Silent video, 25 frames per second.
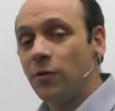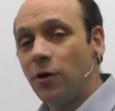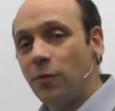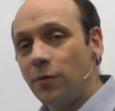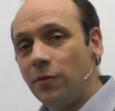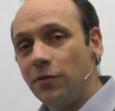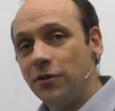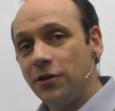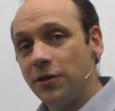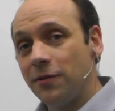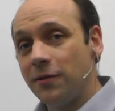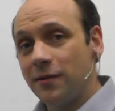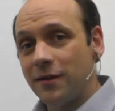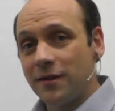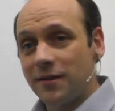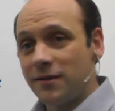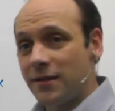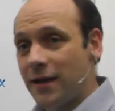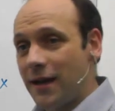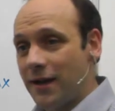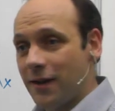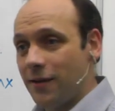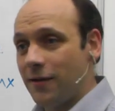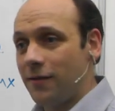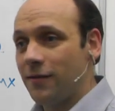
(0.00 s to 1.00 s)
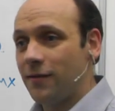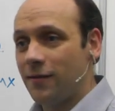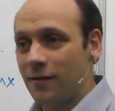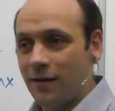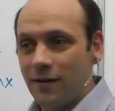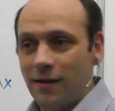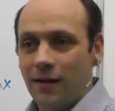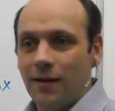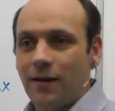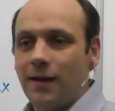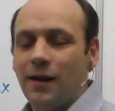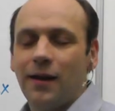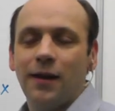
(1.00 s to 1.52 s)
What we'll do in the second,
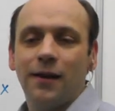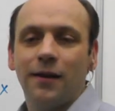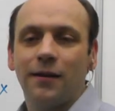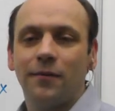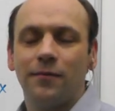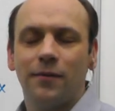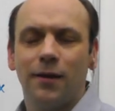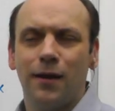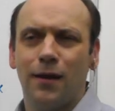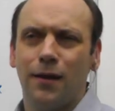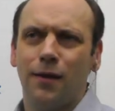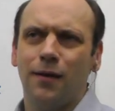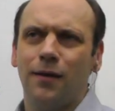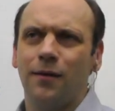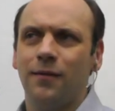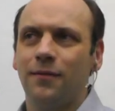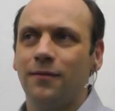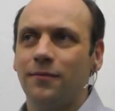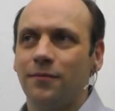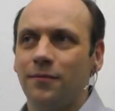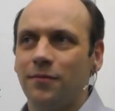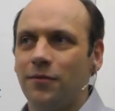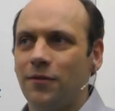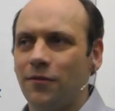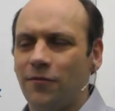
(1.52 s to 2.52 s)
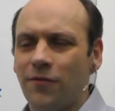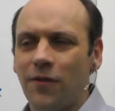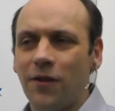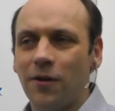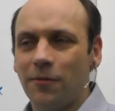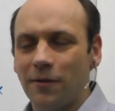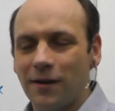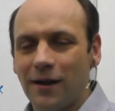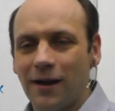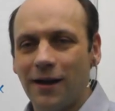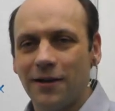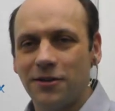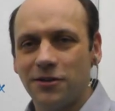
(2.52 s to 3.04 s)
the
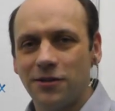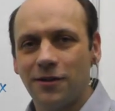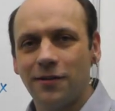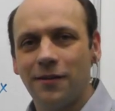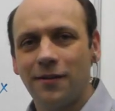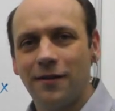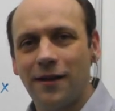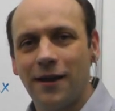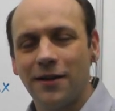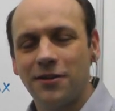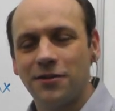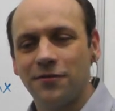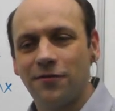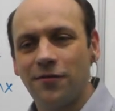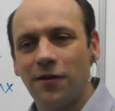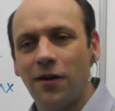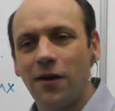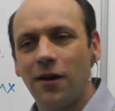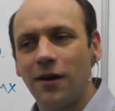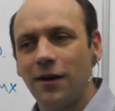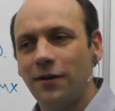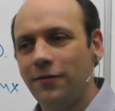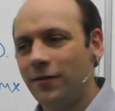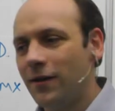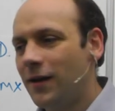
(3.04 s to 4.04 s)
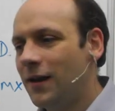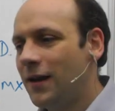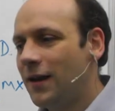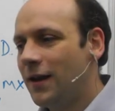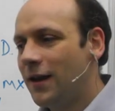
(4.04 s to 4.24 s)
following lecture, lecture 5,